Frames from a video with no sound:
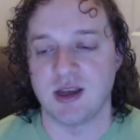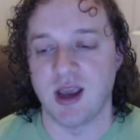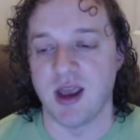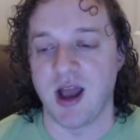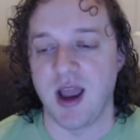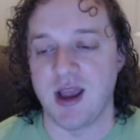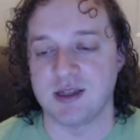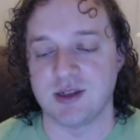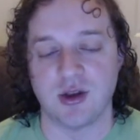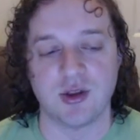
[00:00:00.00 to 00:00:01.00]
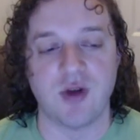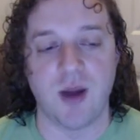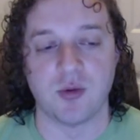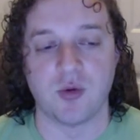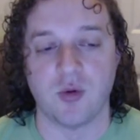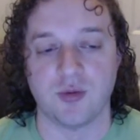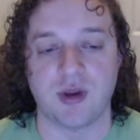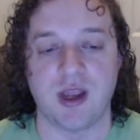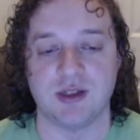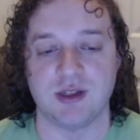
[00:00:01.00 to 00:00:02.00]
And I asked all the grapple corner
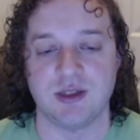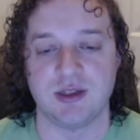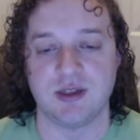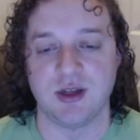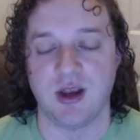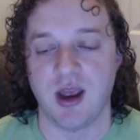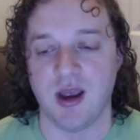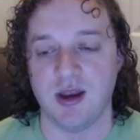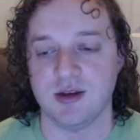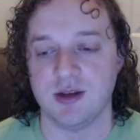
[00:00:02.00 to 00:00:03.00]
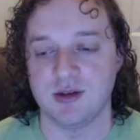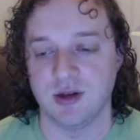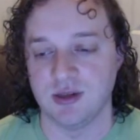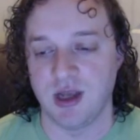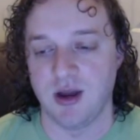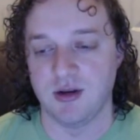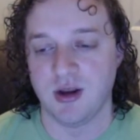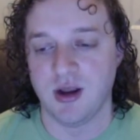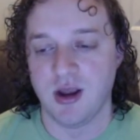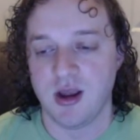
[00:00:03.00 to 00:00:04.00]
cases, and it turns out
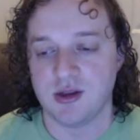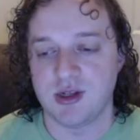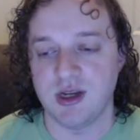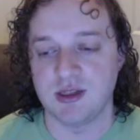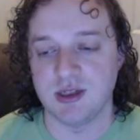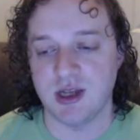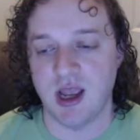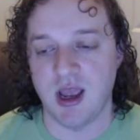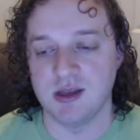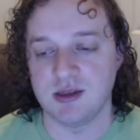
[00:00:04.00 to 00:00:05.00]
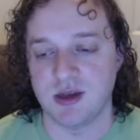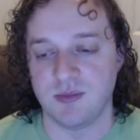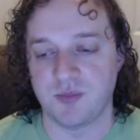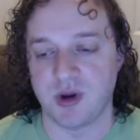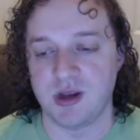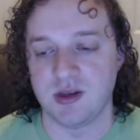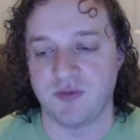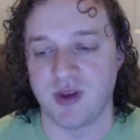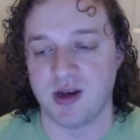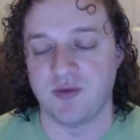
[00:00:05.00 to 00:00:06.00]
Jason had some pretty
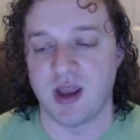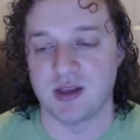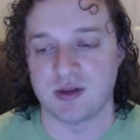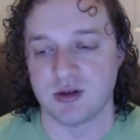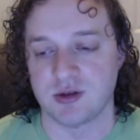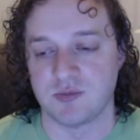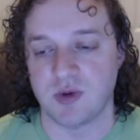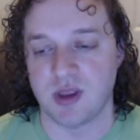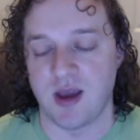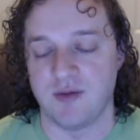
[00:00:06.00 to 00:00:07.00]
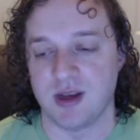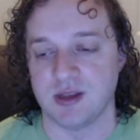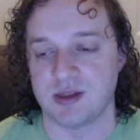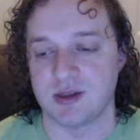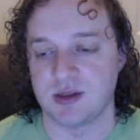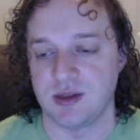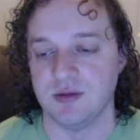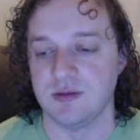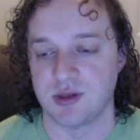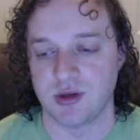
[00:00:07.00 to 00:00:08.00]
definitive answers with evidence
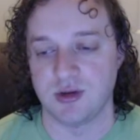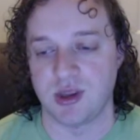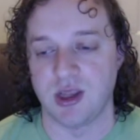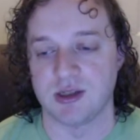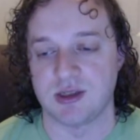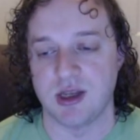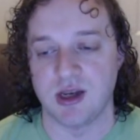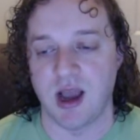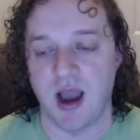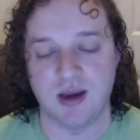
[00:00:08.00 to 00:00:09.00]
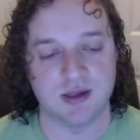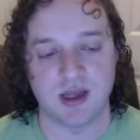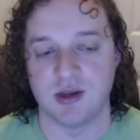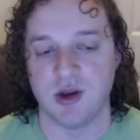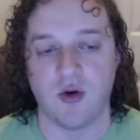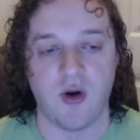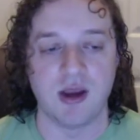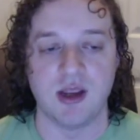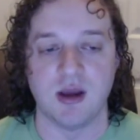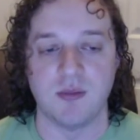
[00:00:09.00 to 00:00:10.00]
to certain things that I just had no
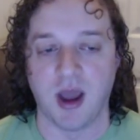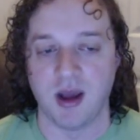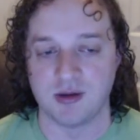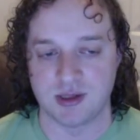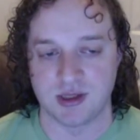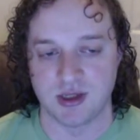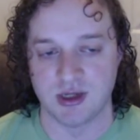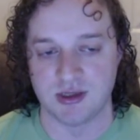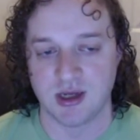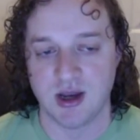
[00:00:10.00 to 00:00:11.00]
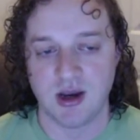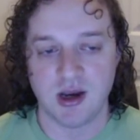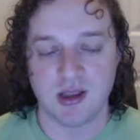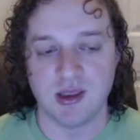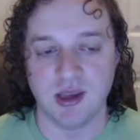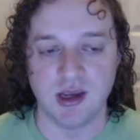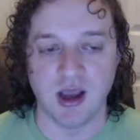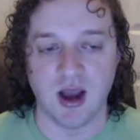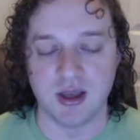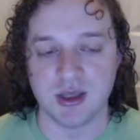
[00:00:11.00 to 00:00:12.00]
idea about, such as the
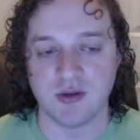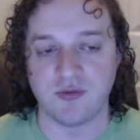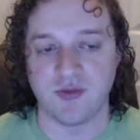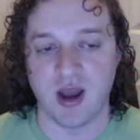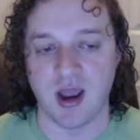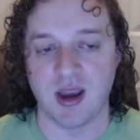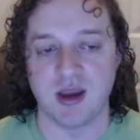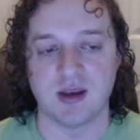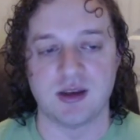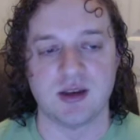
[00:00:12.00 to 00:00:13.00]
undefined,